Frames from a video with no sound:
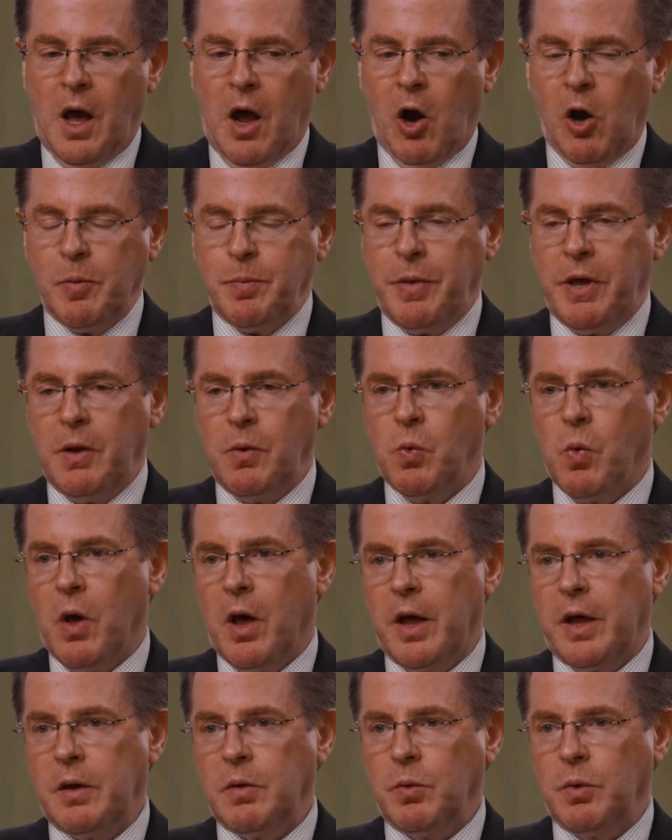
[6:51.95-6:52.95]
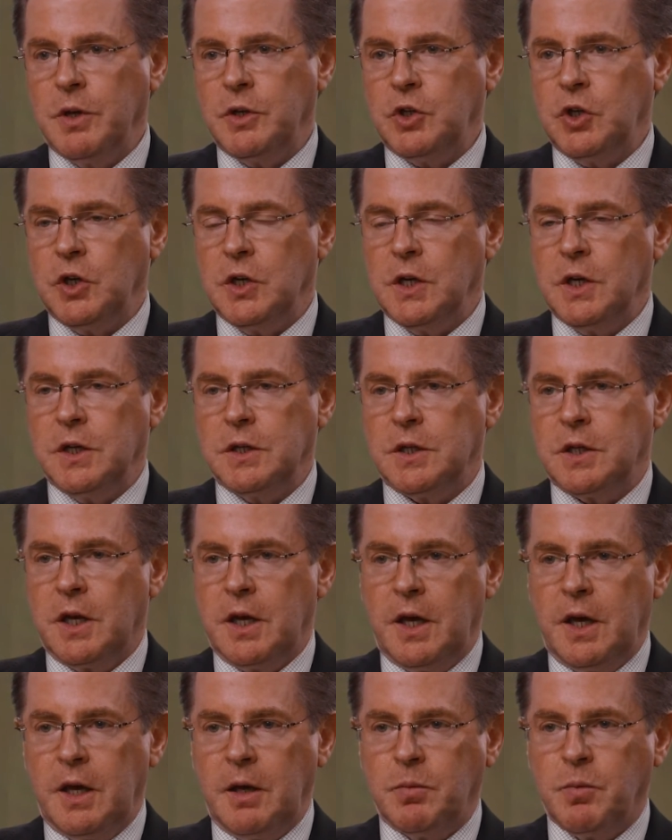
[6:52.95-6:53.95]
RP1, which is
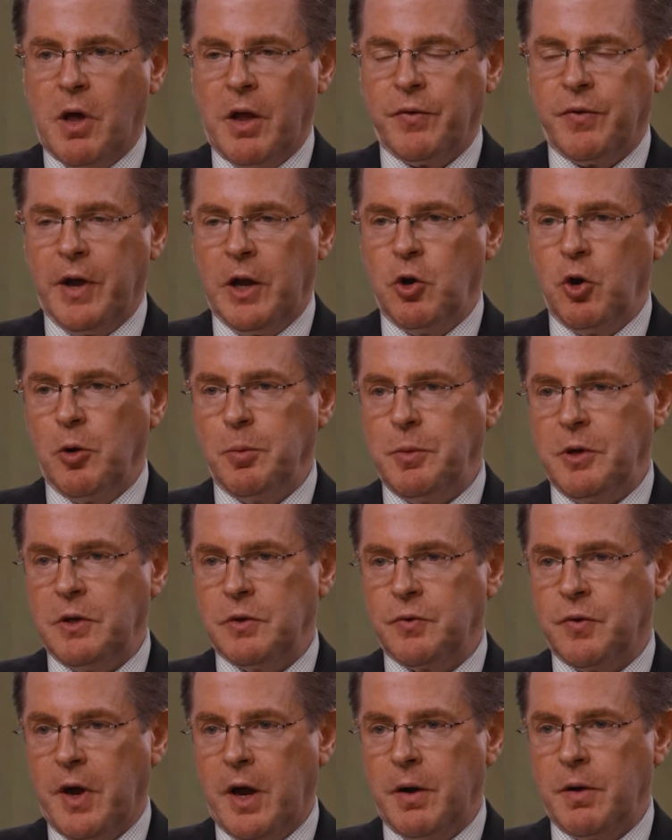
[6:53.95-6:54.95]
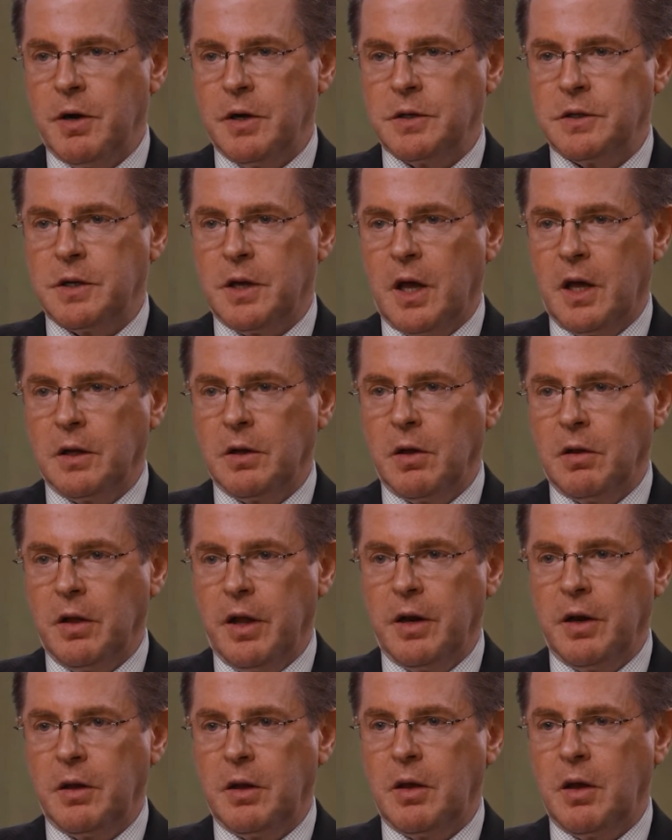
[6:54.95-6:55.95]
a modified herpes virus
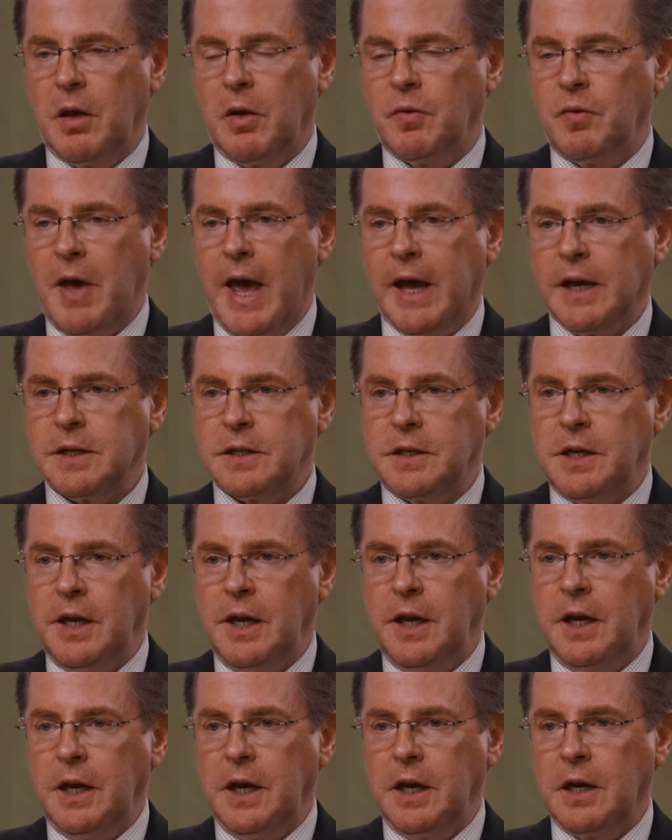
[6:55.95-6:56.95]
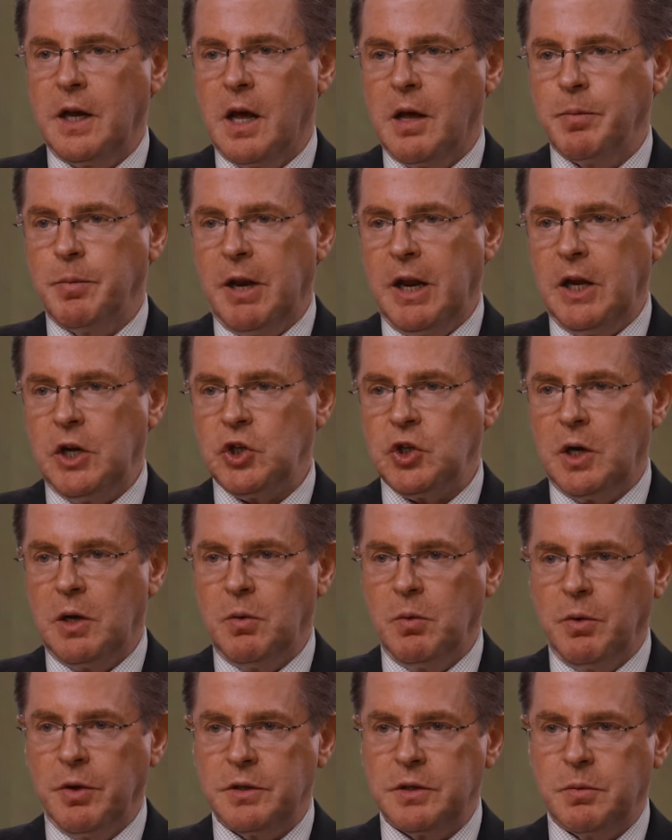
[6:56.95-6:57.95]
oncolytic uh, vaccine in
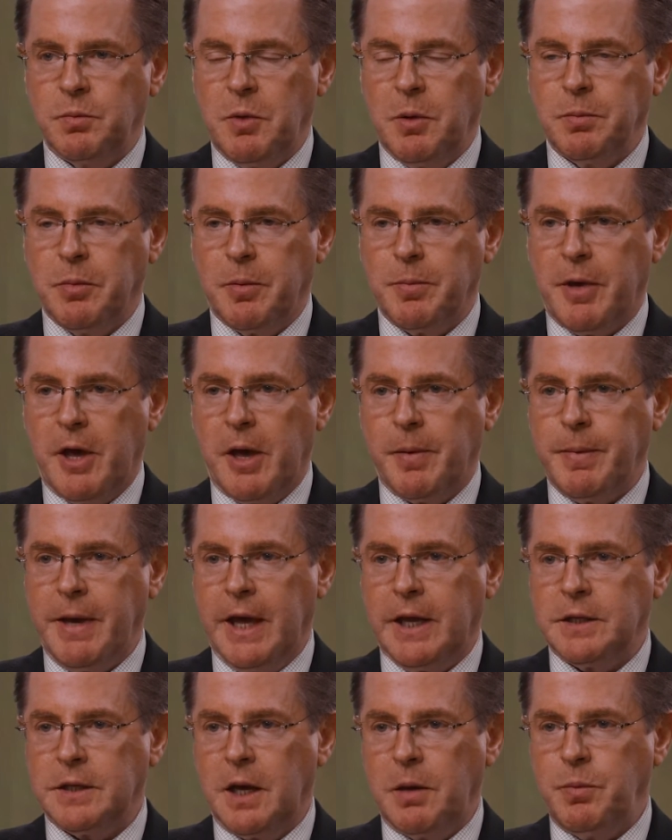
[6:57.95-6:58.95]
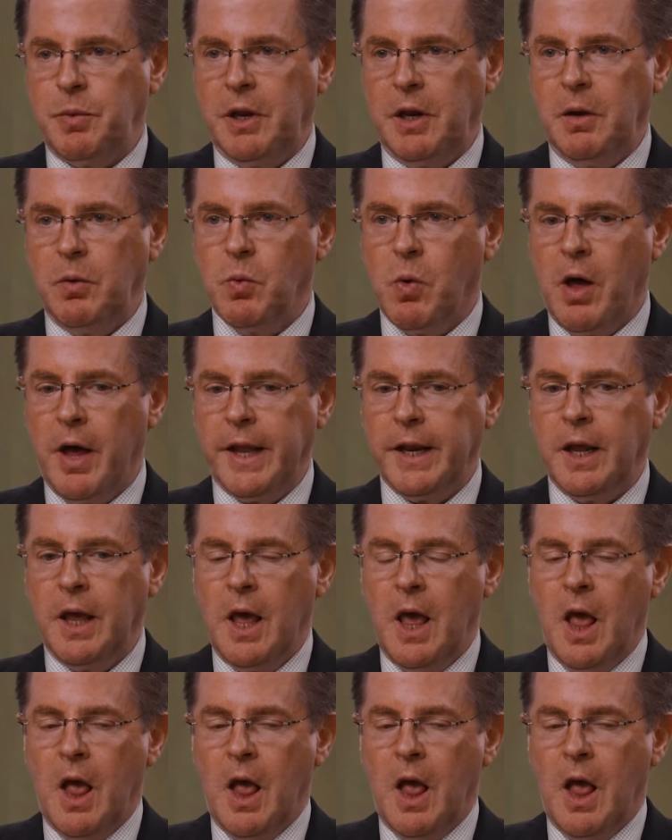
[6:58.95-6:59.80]
combination with cemiplimab anti-PD1.